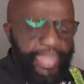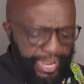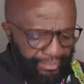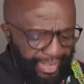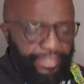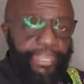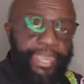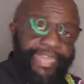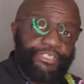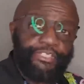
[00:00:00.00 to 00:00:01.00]
Amen. He
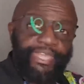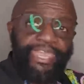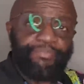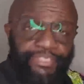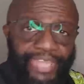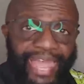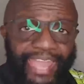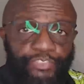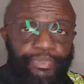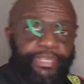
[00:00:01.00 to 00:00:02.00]
has the same
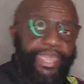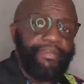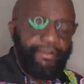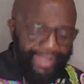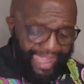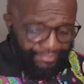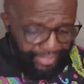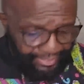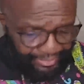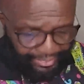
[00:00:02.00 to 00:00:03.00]
desires, but he ain't gonna have
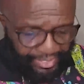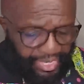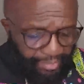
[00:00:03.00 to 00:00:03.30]
anything.